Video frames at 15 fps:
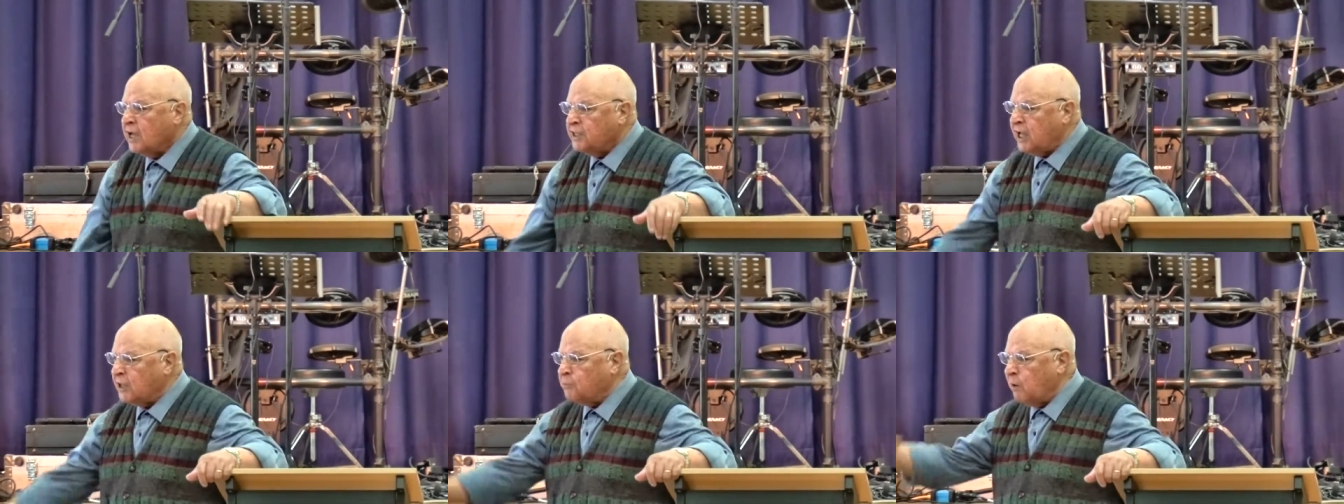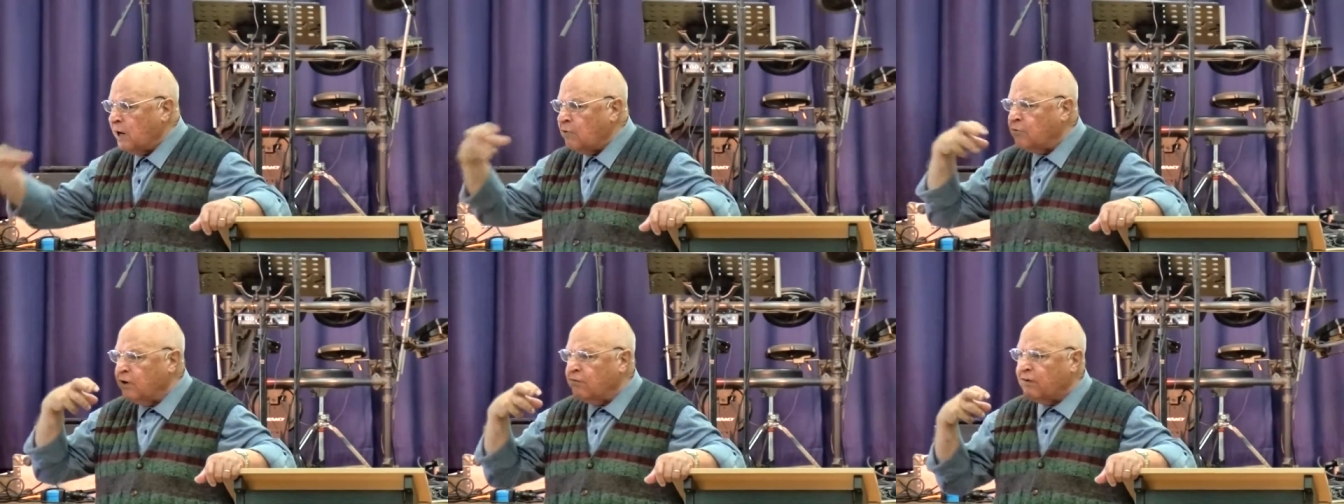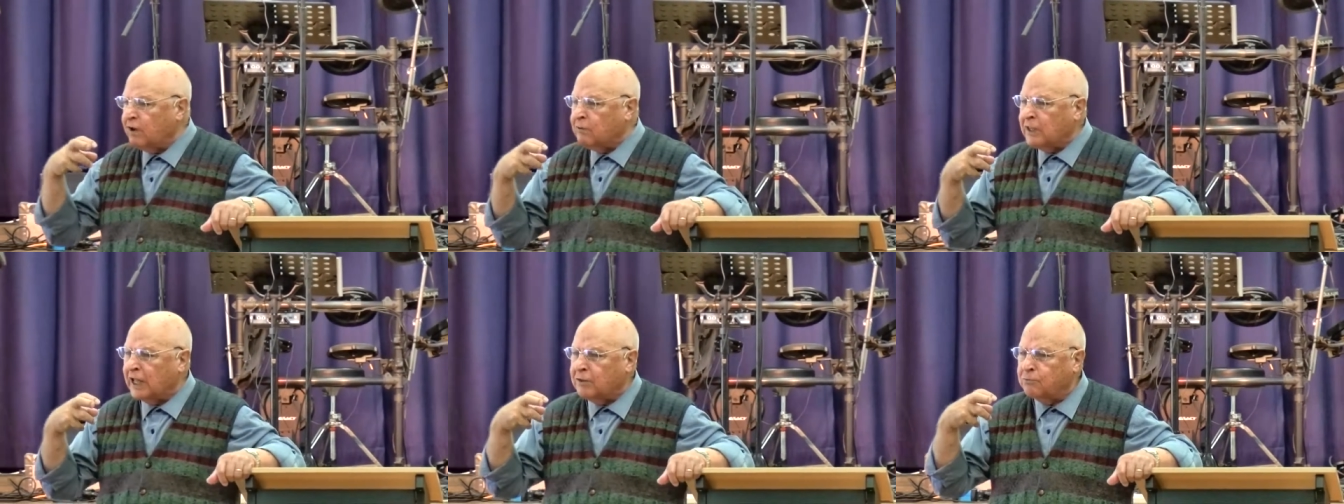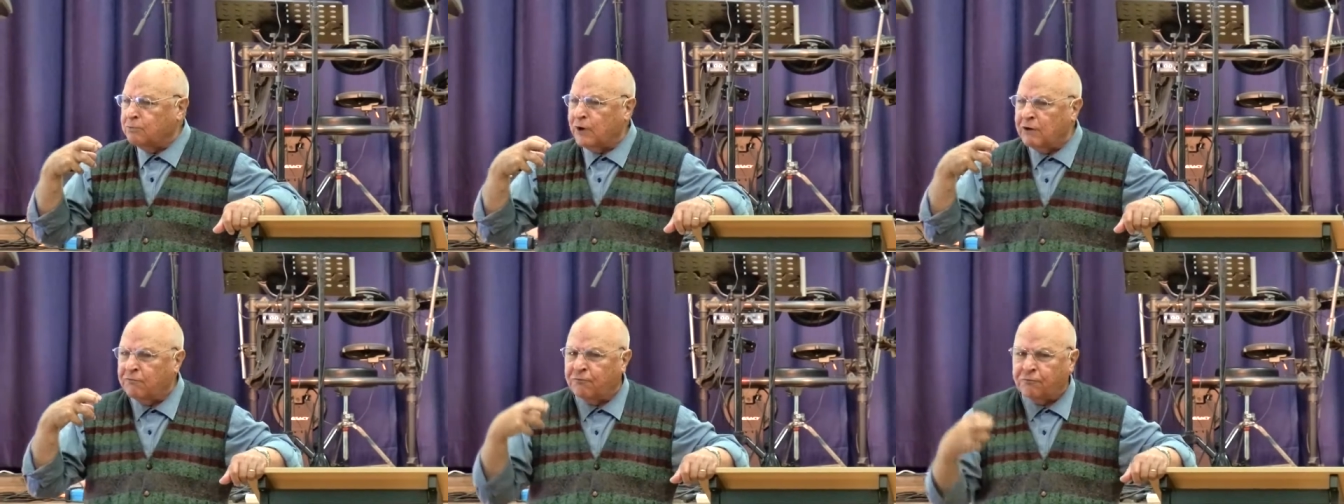That when, that
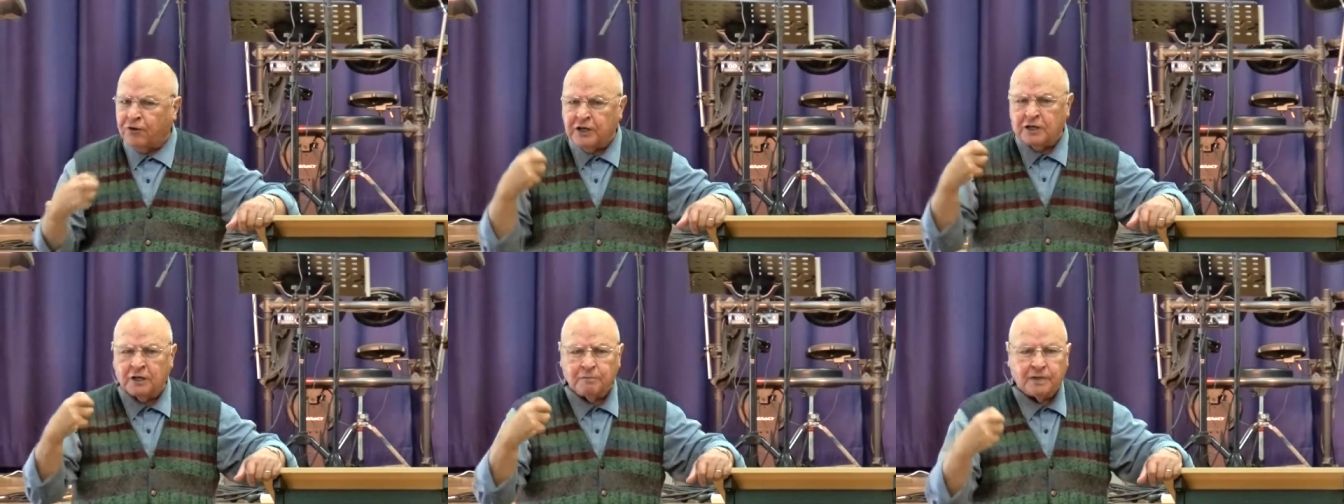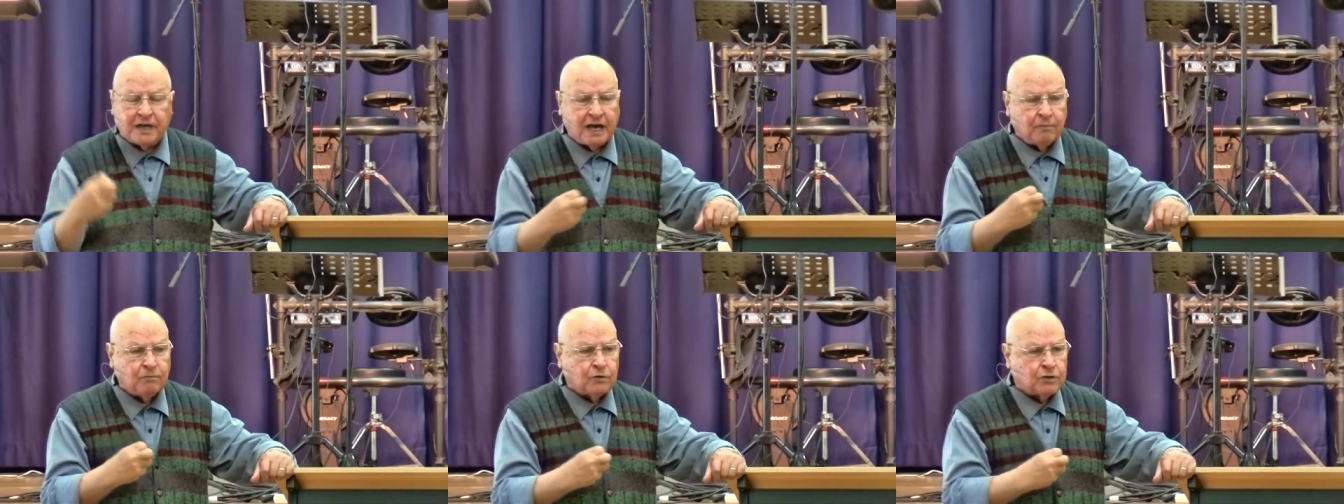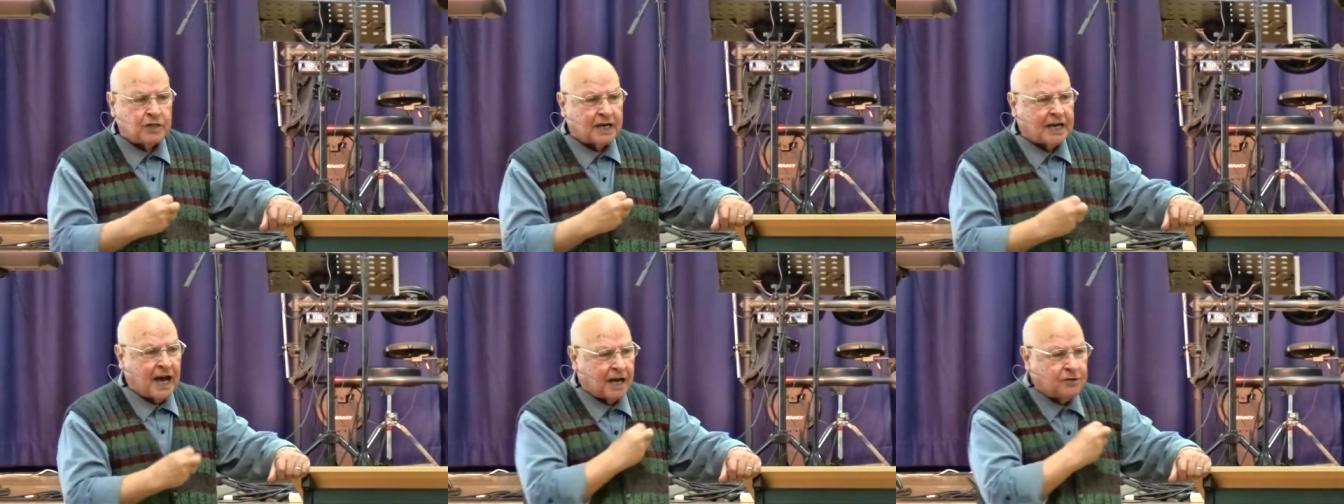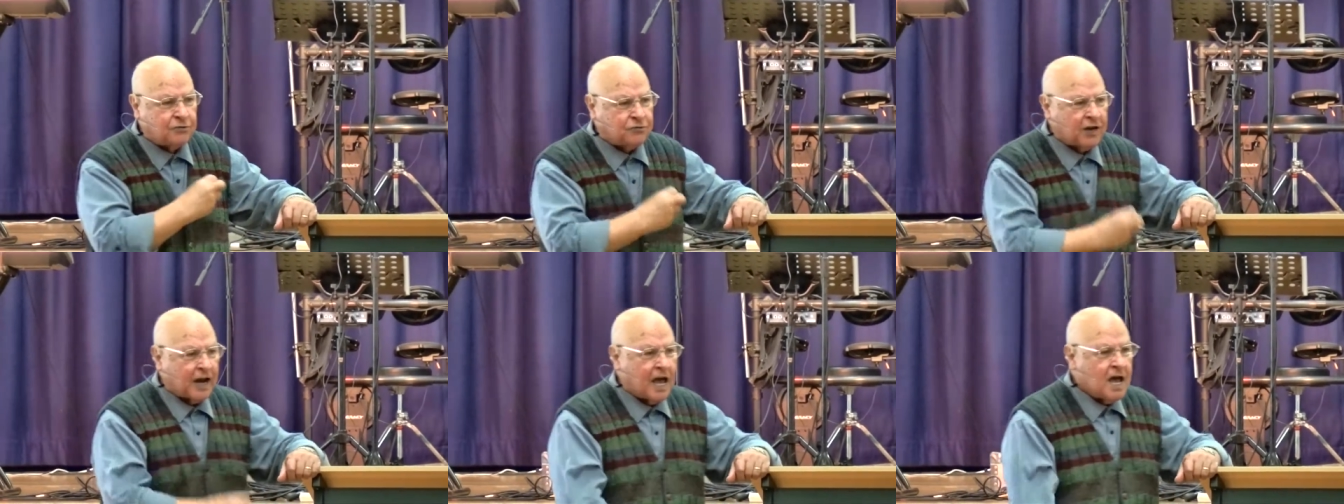when freedom came to the
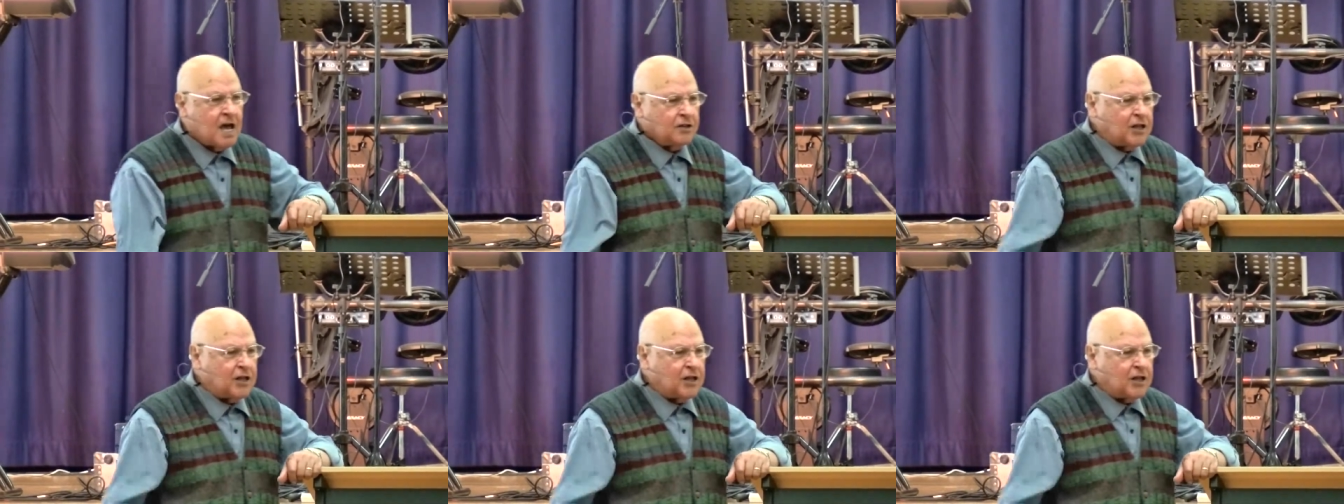country,